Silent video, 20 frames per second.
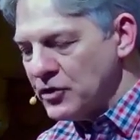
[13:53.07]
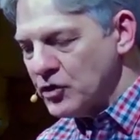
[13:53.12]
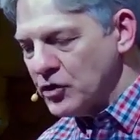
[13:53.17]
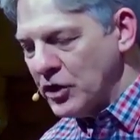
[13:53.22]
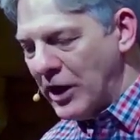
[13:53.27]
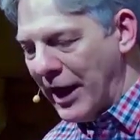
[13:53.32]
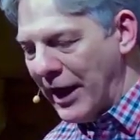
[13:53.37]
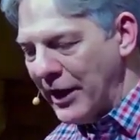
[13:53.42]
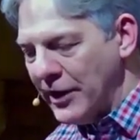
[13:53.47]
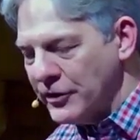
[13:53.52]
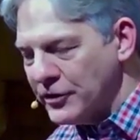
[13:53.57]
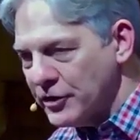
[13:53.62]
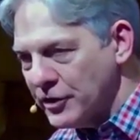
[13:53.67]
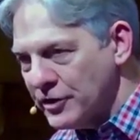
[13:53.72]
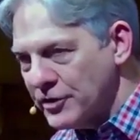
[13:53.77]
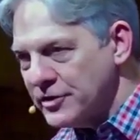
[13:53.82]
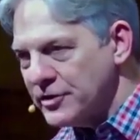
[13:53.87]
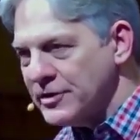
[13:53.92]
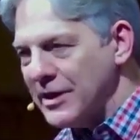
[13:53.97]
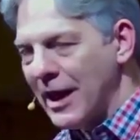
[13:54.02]
These
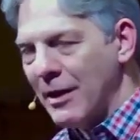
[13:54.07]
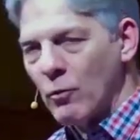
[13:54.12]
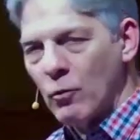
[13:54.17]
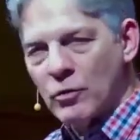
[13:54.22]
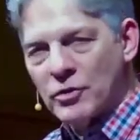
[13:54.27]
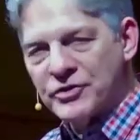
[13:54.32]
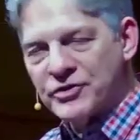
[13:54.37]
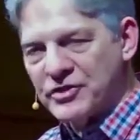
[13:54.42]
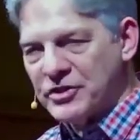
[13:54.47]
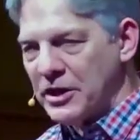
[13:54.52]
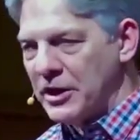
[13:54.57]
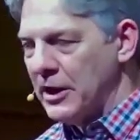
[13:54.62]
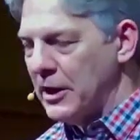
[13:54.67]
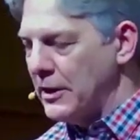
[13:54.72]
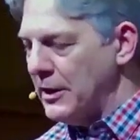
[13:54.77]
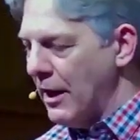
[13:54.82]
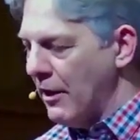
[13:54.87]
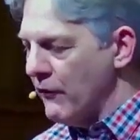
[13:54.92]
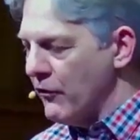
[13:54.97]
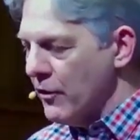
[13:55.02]
changes that we're
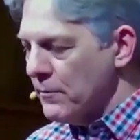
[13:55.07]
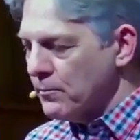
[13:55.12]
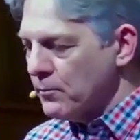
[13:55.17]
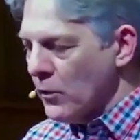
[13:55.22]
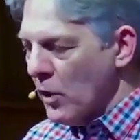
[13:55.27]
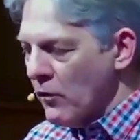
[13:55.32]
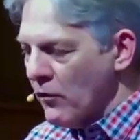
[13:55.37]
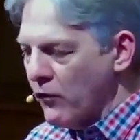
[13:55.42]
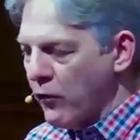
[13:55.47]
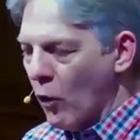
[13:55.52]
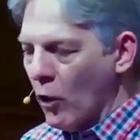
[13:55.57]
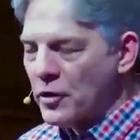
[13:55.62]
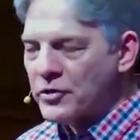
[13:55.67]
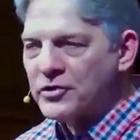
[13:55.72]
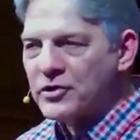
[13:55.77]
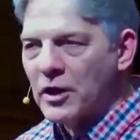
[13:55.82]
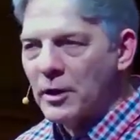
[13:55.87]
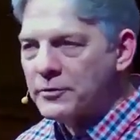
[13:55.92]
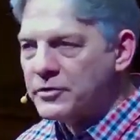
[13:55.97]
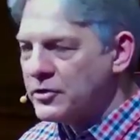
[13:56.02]
seeing have
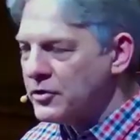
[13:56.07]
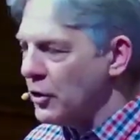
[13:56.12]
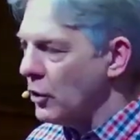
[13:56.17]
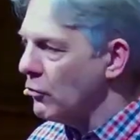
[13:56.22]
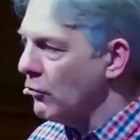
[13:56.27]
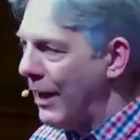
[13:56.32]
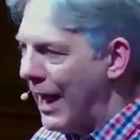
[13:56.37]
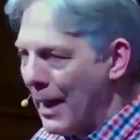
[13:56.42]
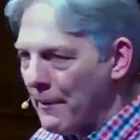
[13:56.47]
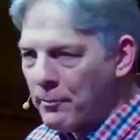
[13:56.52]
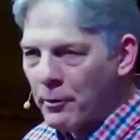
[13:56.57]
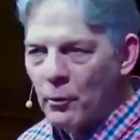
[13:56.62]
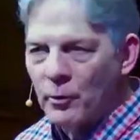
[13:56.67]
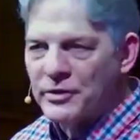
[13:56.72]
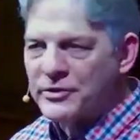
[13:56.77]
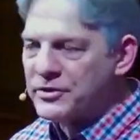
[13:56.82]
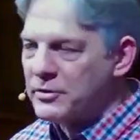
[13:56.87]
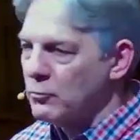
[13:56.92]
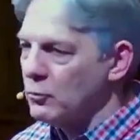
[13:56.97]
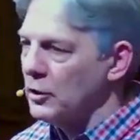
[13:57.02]
forced us to
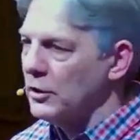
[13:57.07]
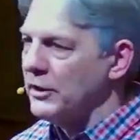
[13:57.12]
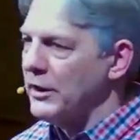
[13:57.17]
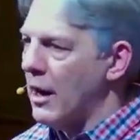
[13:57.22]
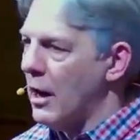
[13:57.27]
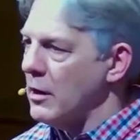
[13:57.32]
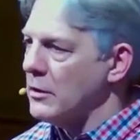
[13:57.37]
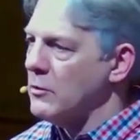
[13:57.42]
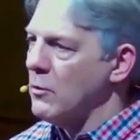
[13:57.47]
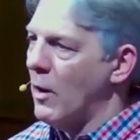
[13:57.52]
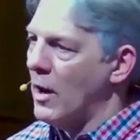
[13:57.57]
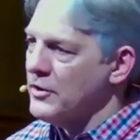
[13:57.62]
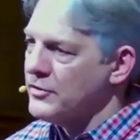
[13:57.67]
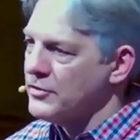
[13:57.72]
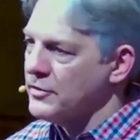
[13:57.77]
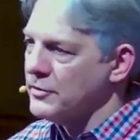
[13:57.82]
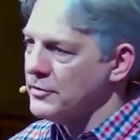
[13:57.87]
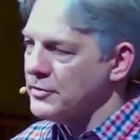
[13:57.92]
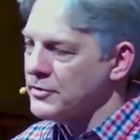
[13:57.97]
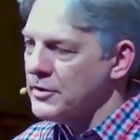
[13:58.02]
grapple with some really hard
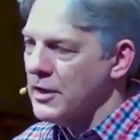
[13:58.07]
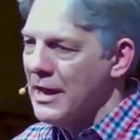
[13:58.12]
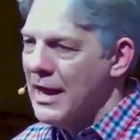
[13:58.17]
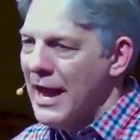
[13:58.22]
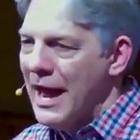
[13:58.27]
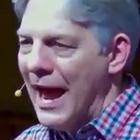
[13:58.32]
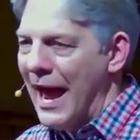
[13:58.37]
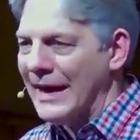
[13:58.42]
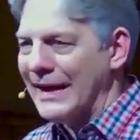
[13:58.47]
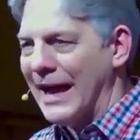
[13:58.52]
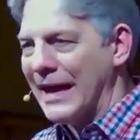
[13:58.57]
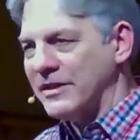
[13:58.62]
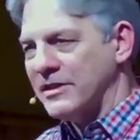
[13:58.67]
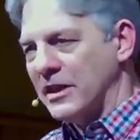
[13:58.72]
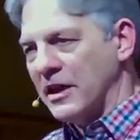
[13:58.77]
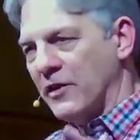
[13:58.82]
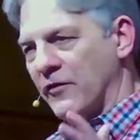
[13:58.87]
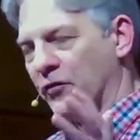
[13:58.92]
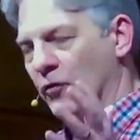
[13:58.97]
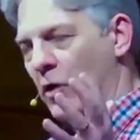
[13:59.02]
questions.
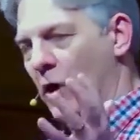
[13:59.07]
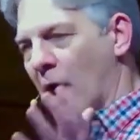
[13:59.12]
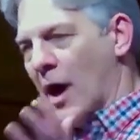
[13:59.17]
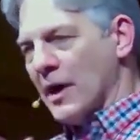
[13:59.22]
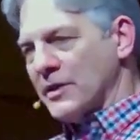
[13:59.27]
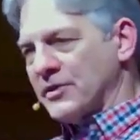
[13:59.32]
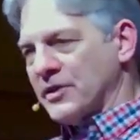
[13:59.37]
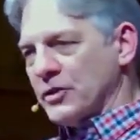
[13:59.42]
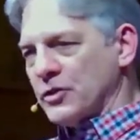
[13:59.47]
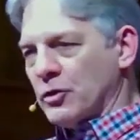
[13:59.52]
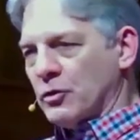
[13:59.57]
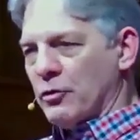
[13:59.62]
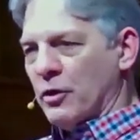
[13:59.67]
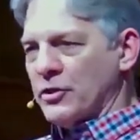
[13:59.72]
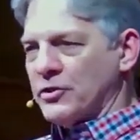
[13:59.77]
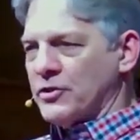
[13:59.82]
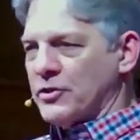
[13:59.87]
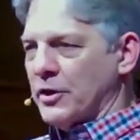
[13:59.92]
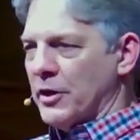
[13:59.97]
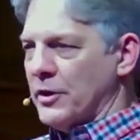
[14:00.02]
And I think for us
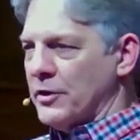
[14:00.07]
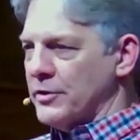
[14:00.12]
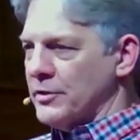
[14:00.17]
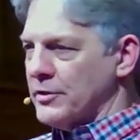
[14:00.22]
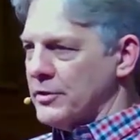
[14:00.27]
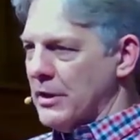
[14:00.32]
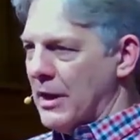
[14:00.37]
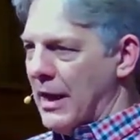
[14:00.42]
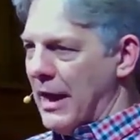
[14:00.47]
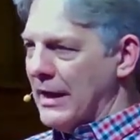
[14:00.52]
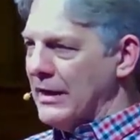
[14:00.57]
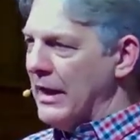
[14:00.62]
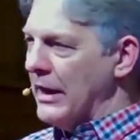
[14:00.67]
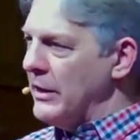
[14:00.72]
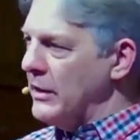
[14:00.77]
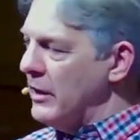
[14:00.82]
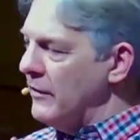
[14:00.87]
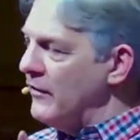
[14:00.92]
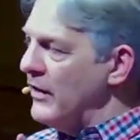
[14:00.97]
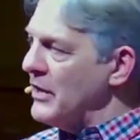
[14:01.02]
as Christians
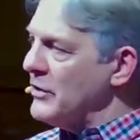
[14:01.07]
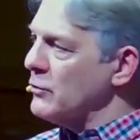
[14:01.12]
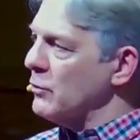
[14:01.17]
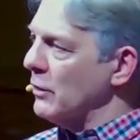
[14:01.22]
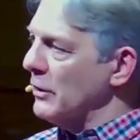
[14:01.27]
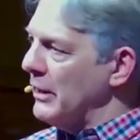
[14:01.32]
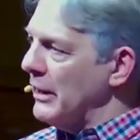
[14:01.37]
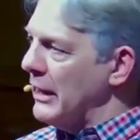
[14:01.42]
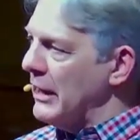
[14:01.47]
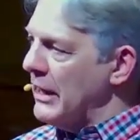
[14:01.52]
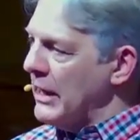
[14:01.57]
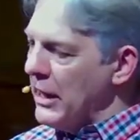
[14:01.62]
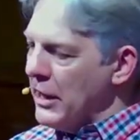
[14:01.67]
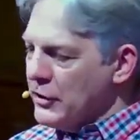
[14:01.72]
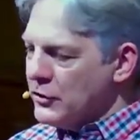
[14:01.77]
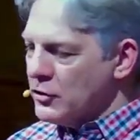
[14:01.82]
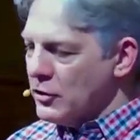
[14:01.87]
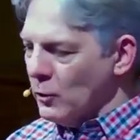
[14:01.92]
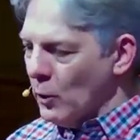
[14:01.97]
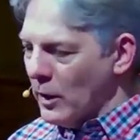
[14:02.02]
and
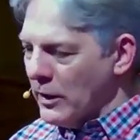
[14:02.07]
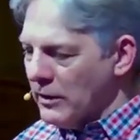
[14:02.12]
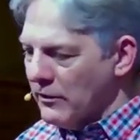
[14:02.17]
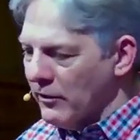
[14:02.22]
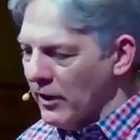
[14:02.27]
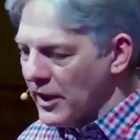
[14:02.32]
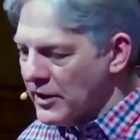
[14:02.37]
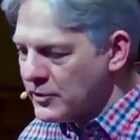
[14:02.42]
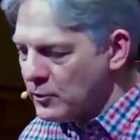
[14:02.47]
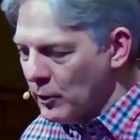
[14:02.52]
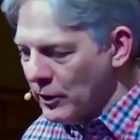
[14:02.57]
individually, each and one